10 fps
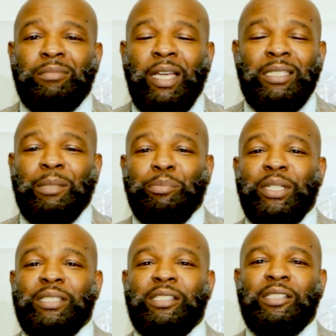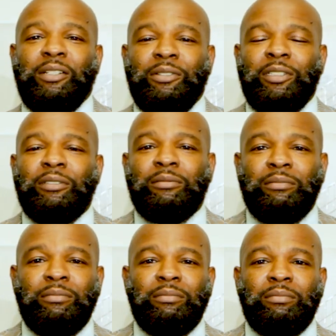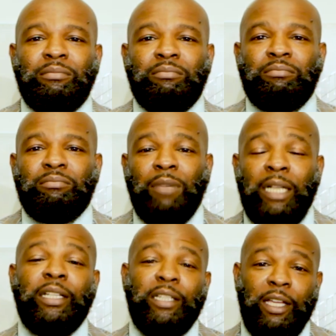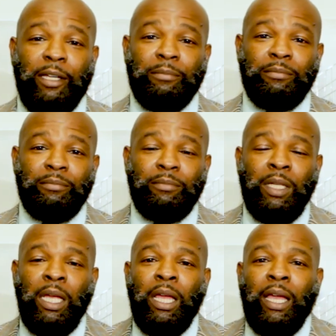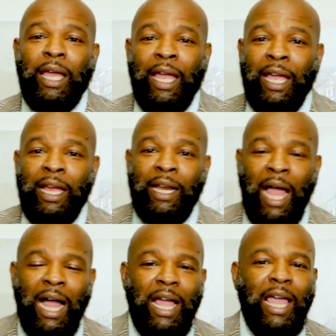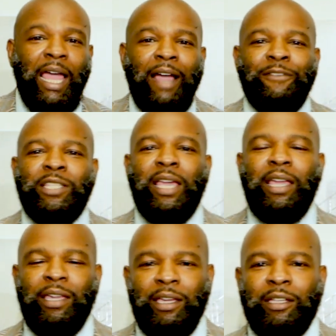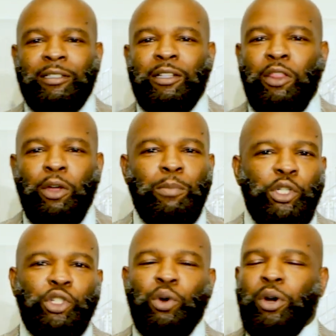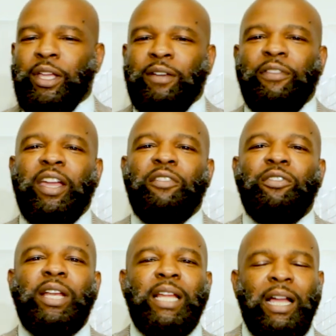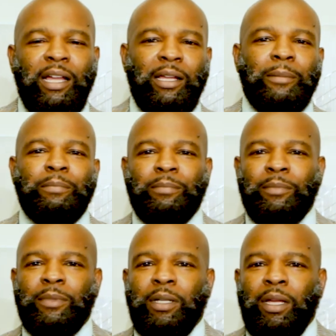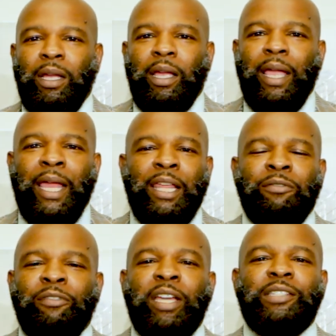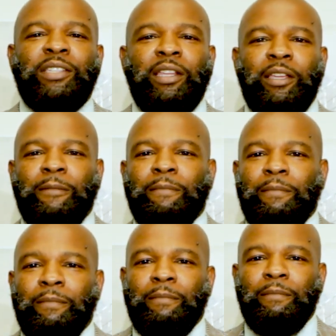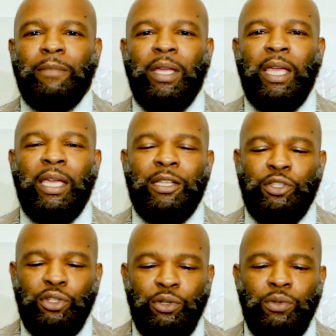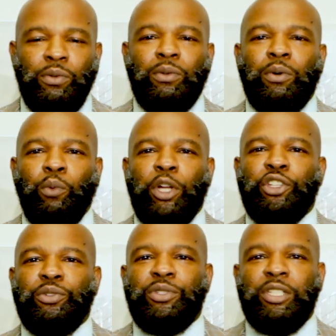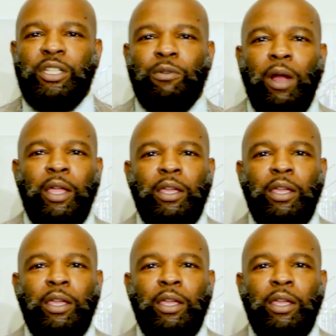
as a business owner, I did that. And I have taken the majority of every dime and invested it into what you see right